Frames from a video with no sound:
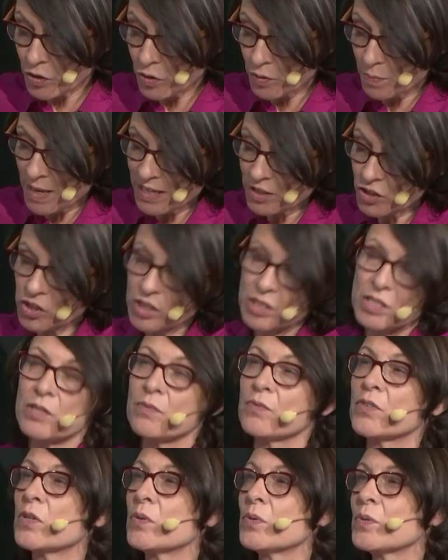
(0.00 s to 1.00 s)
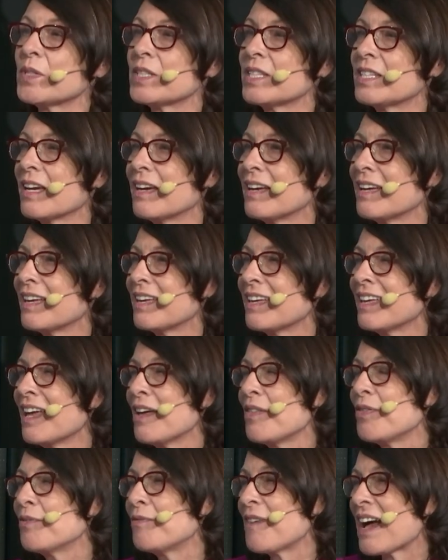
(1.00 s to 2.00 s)
you mentioned, of course, uh,
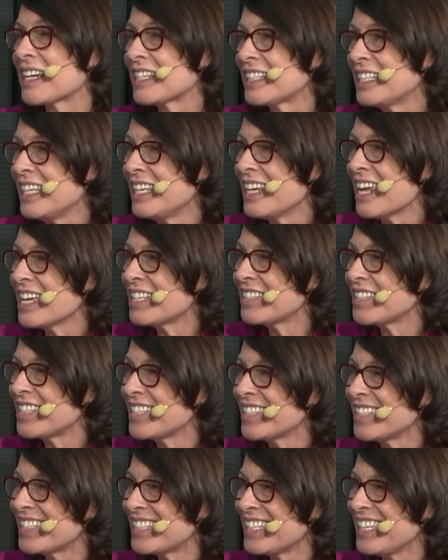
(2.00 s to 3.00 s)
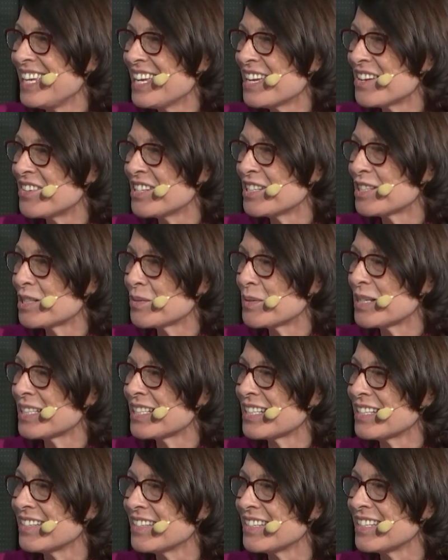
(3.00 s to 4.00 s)
the vaccine hesitancy here in
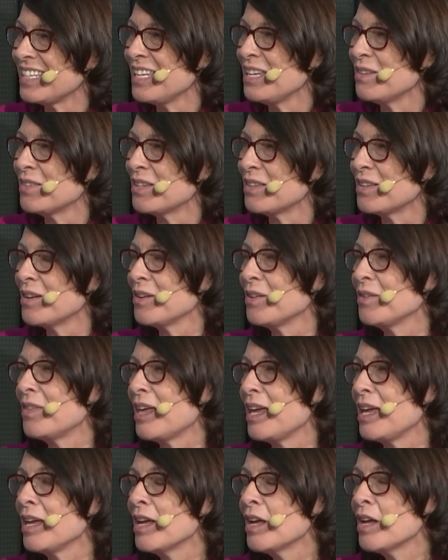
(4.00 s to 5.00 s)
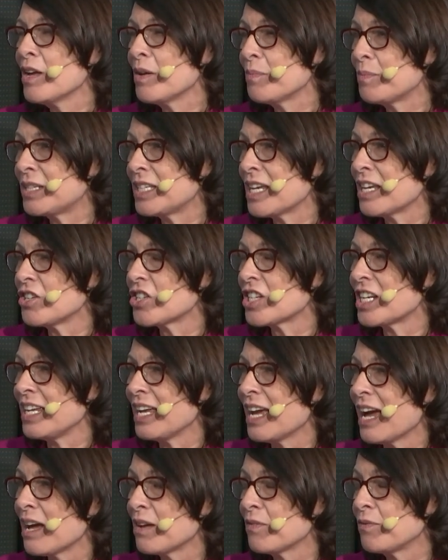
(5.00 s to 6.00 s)
Switzerland, even though they potentially
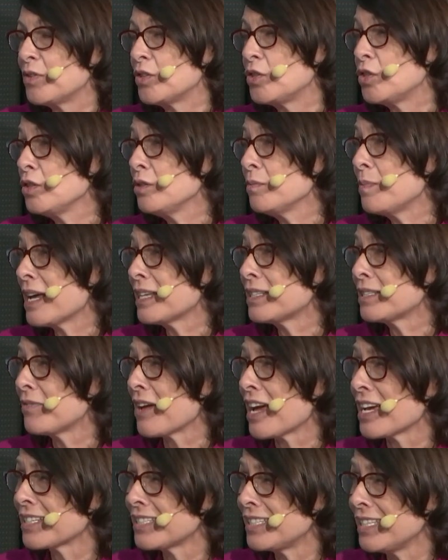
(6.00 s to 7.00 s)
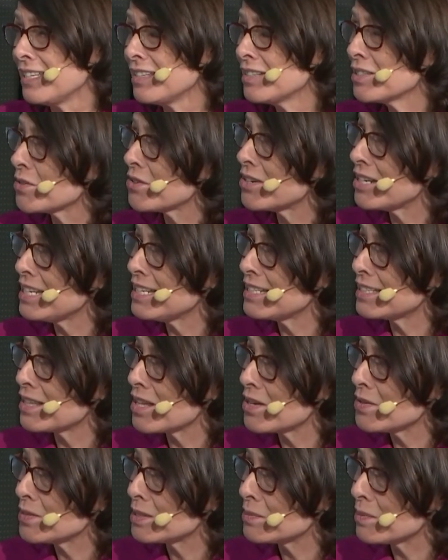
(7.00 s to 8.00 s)
have the two best vaccines, or at least
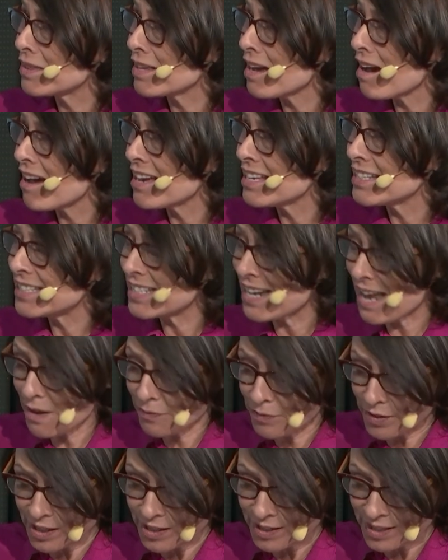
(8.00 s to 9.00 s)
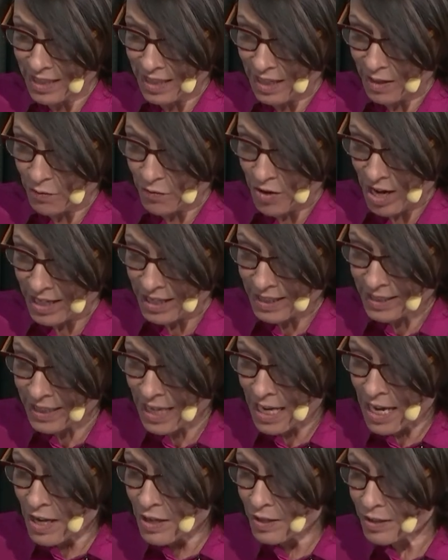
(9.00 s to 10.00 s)
those with the highest efficacy rates.
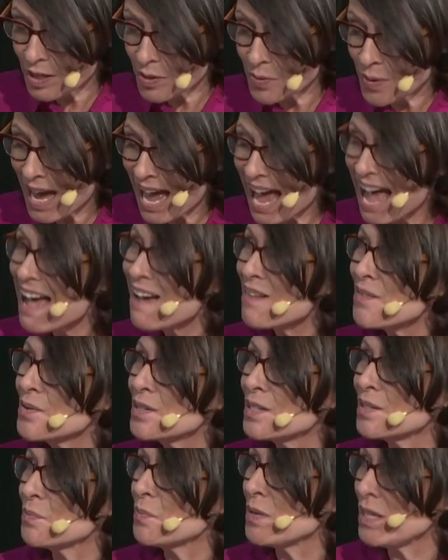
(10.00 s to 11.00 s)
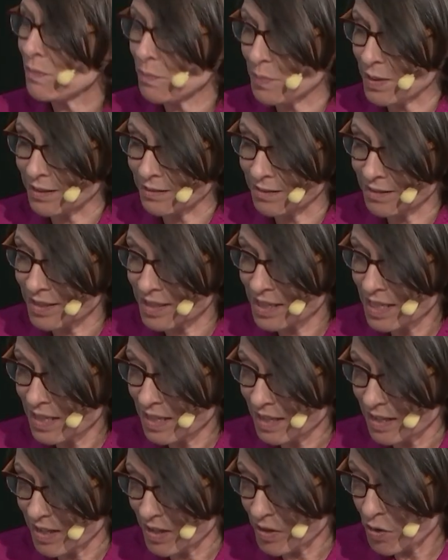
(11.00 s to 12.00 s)
So, how can we build
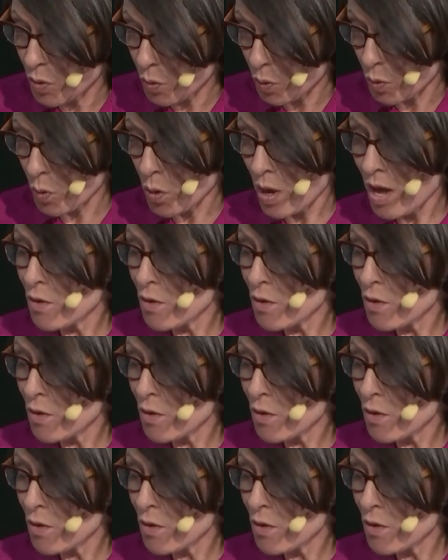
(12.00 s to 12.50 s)
uh, or